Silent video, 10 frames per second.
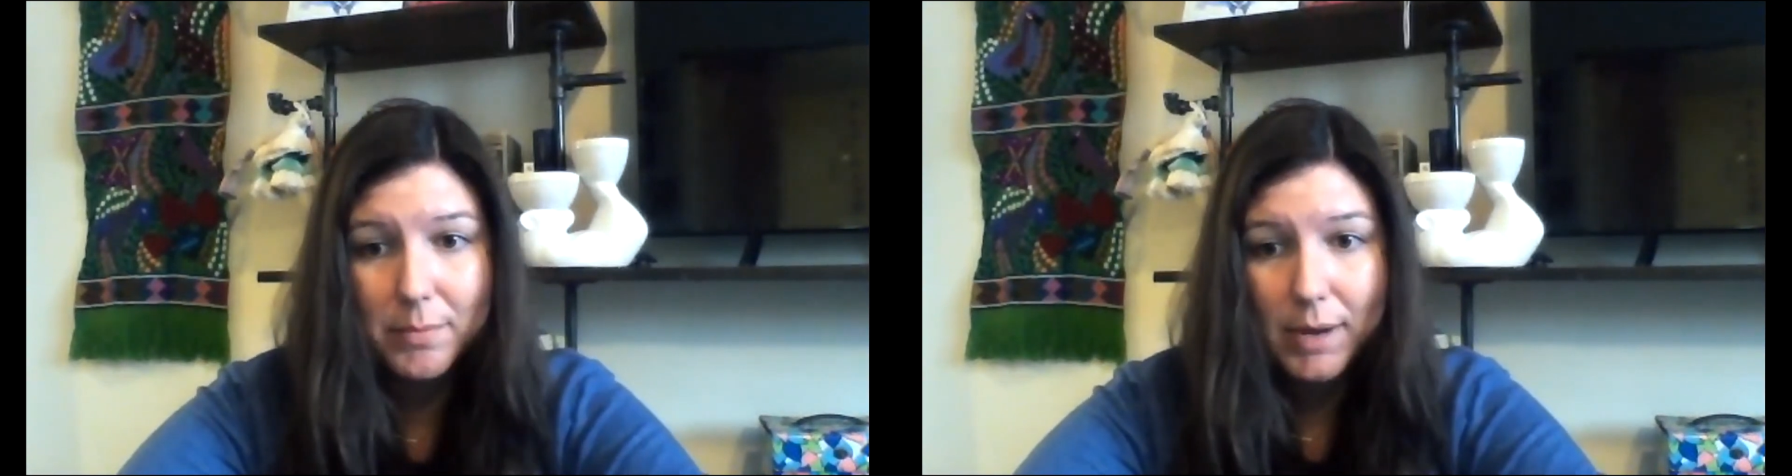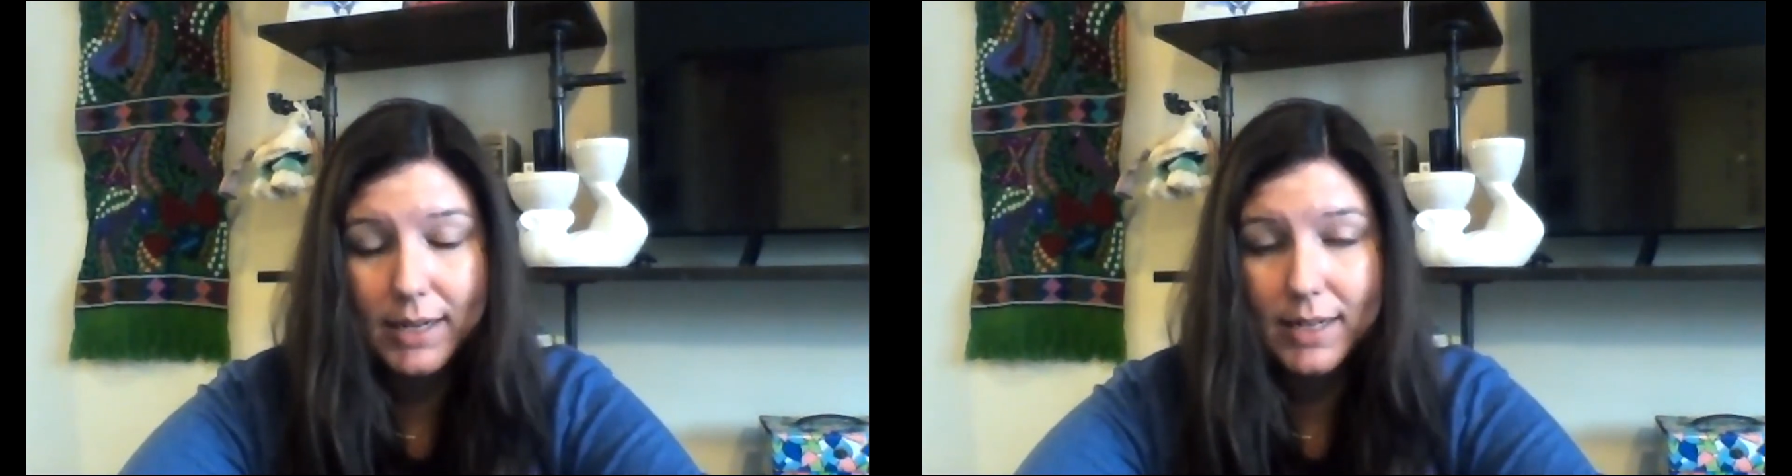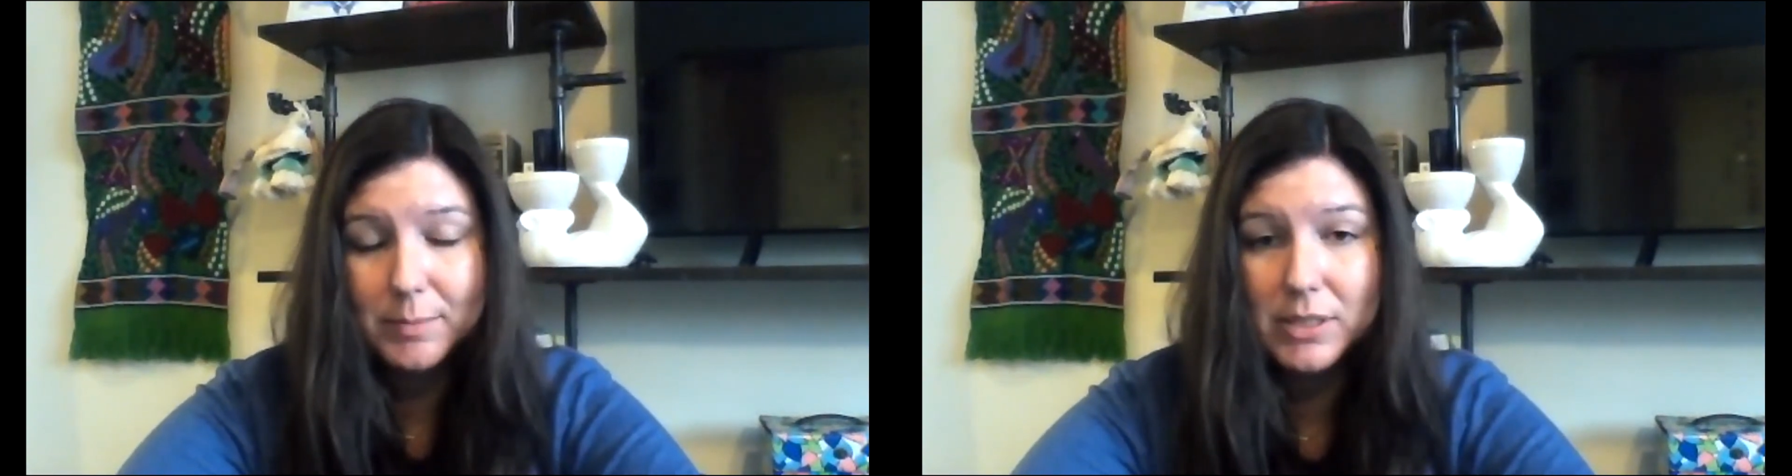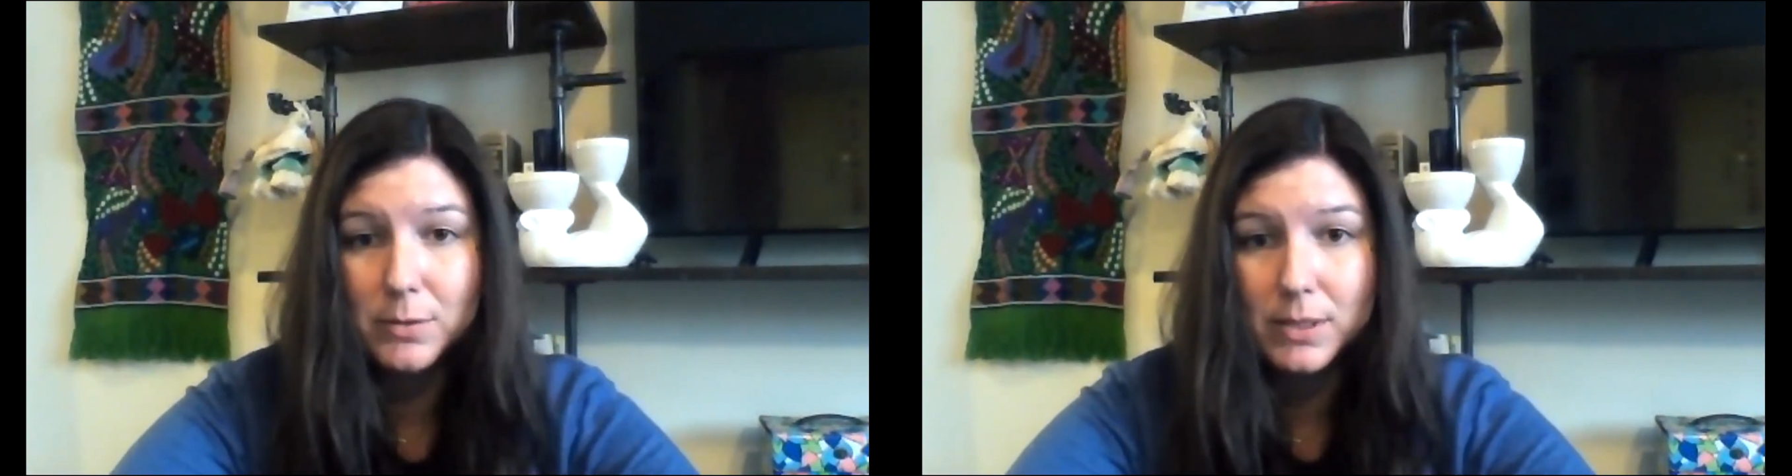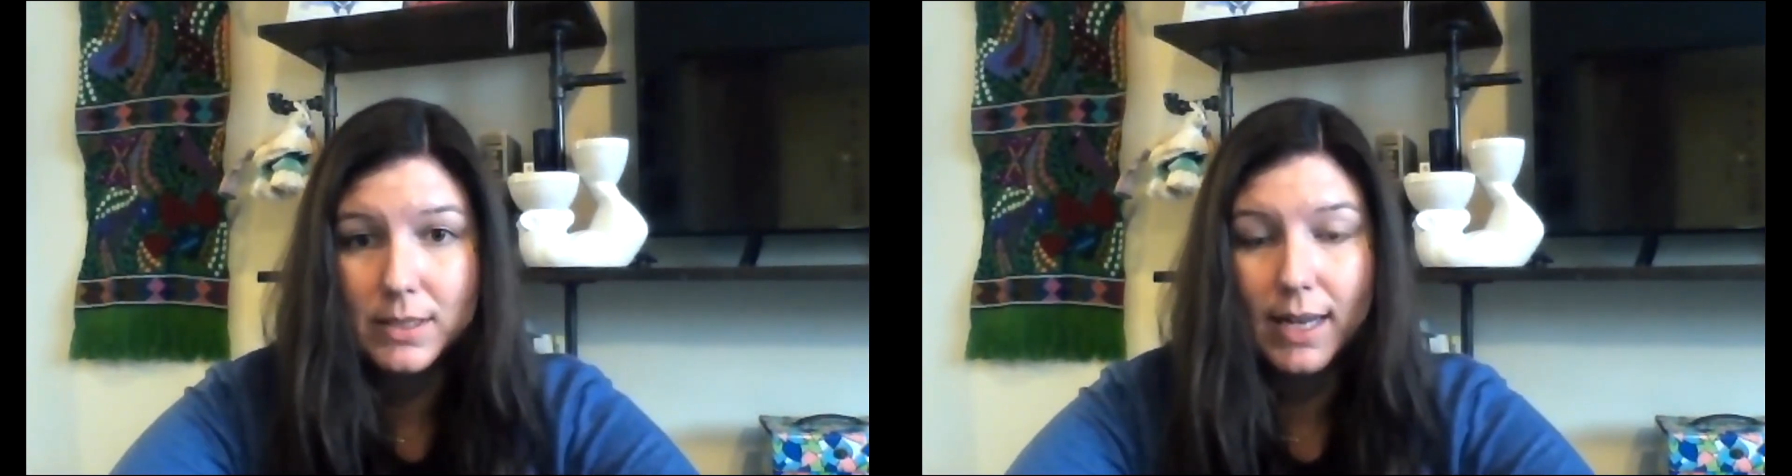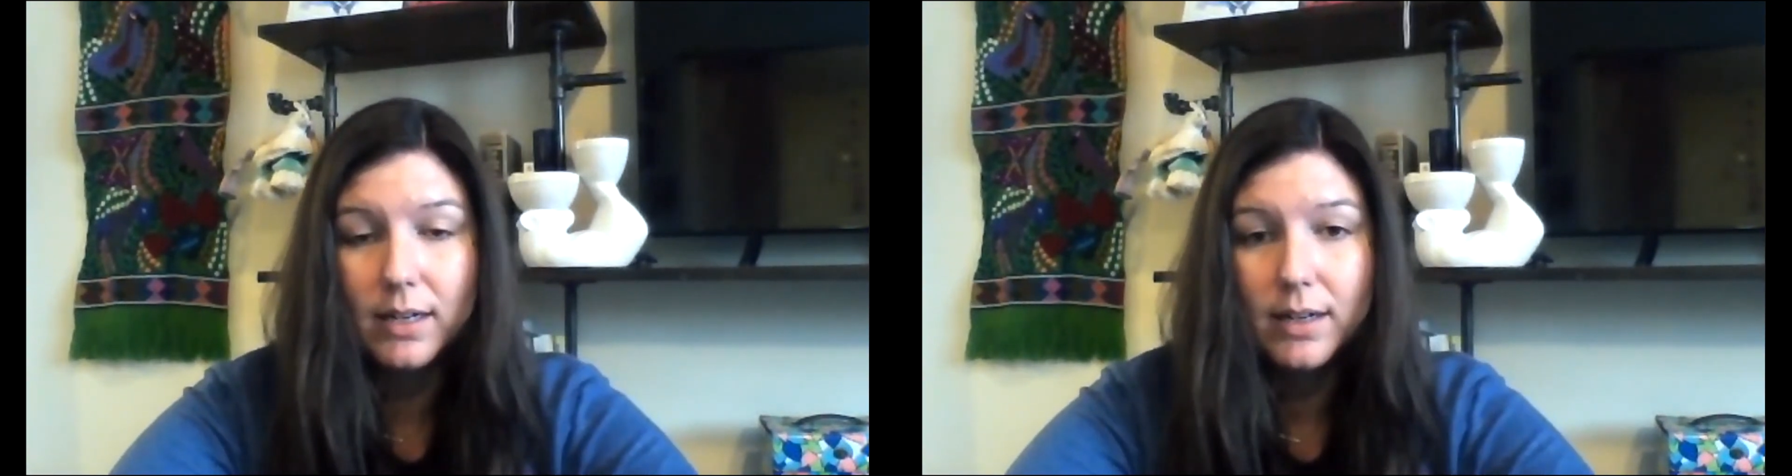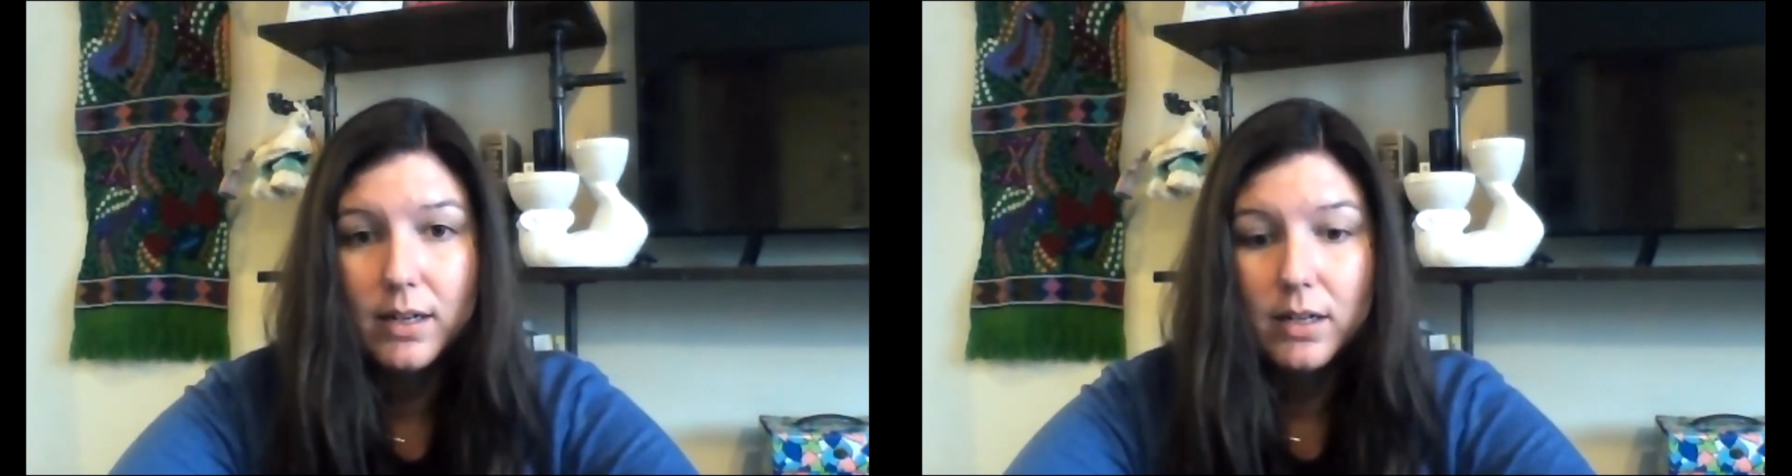Mine has been doing that.